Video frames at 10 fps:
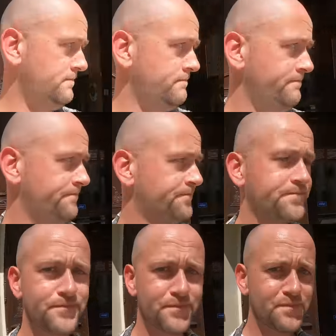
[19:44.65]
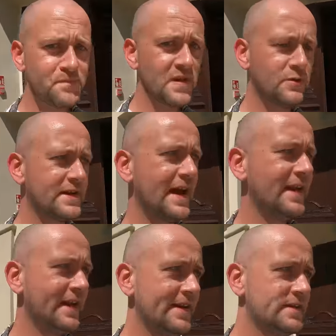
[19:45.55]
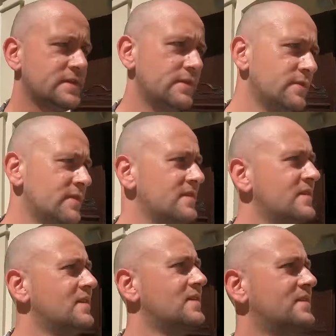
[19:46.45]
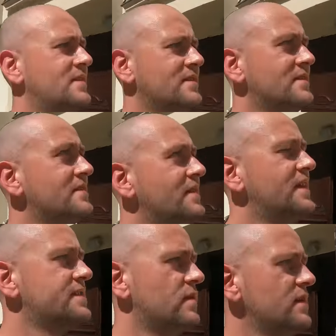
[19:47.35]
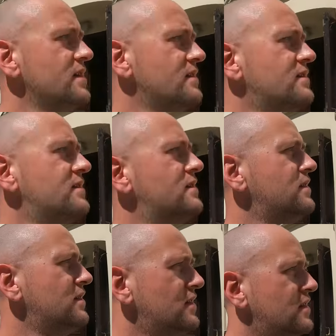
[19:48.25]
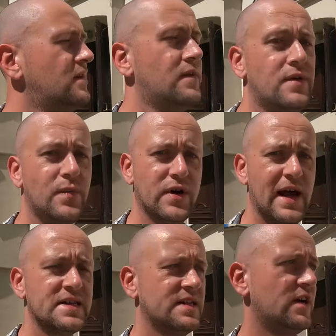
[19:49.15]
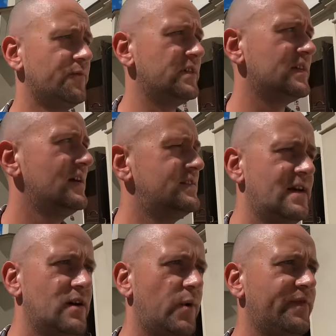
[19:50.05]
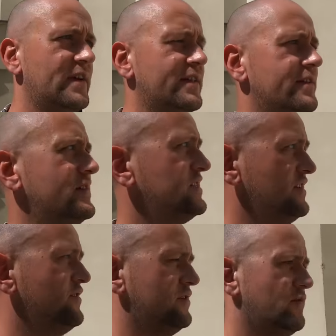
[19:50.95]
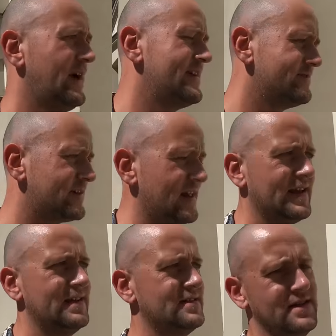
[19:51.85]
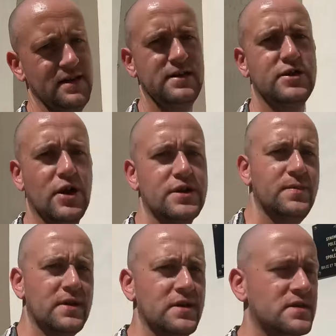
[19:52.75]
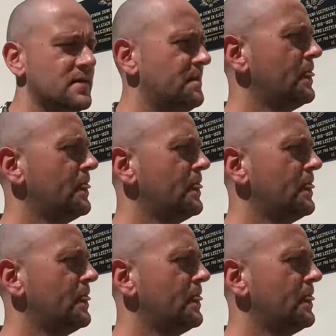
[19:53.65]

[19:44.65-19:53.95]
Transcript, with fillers: We're getting into this one. But as Naomi said, yeah, hopefully there is another way of getting into this church because